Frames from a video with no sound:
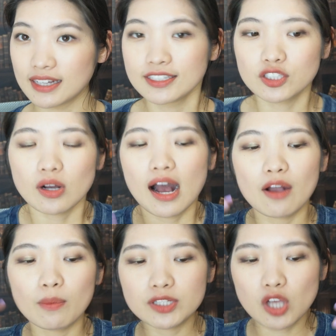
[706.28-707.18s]
So
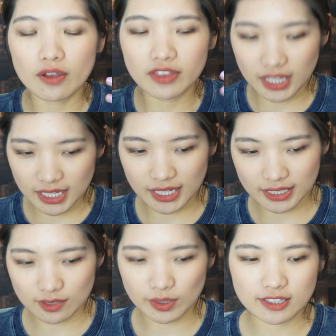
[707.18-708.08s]
I was thinking
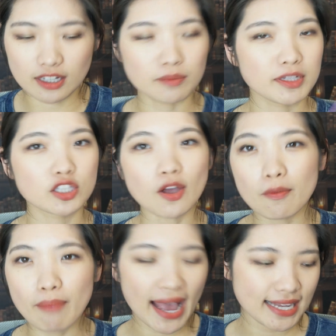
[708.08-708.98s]
this one's going to be so
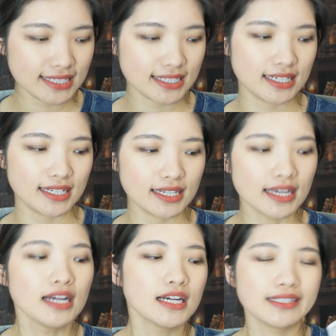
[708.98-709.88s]

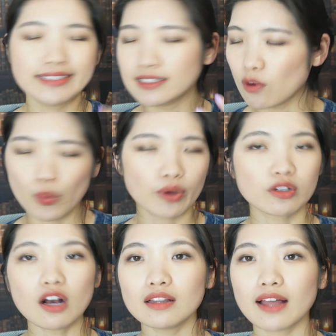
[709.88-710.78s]
pasty, will
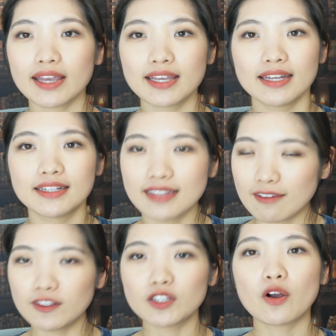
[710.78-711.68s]
not like it,
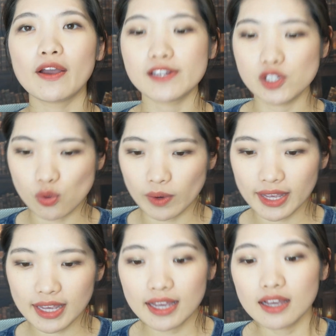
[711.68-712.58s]
definitely not
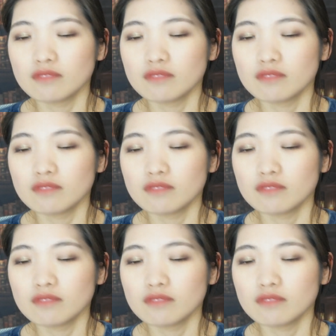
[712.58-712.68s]
enjoy.